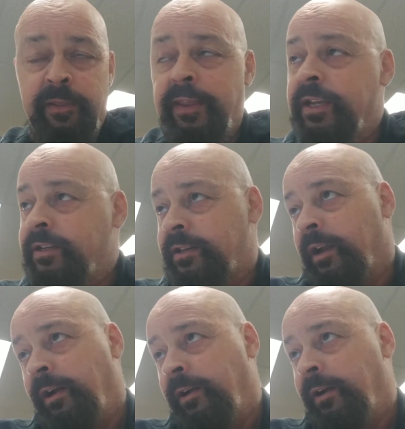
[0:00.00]
This
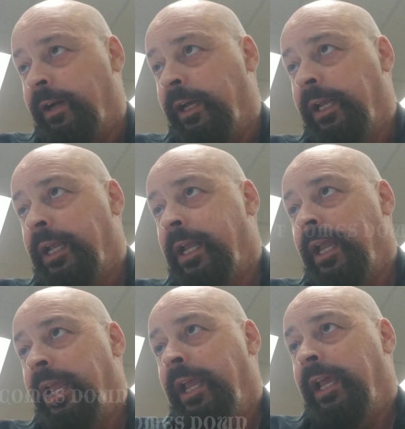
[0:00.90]
song
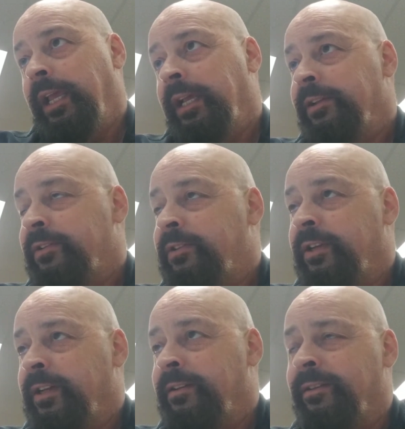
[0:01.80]
is
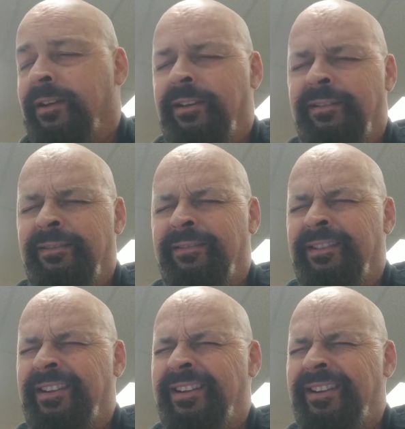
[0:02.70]
just in
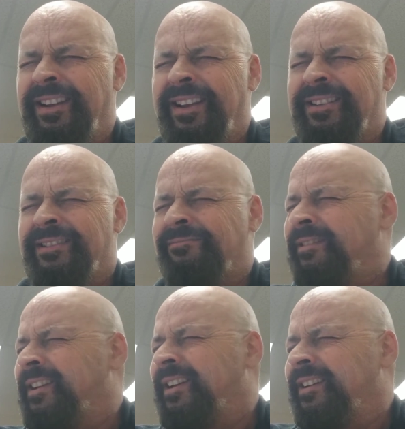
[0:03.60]
the last
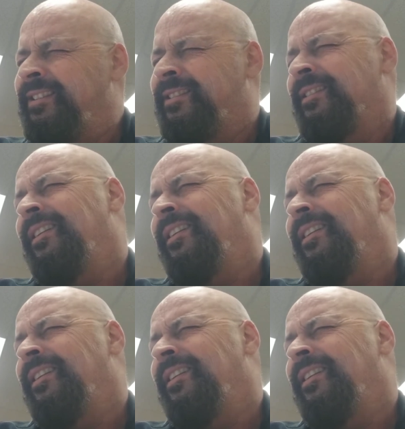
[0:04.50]
rays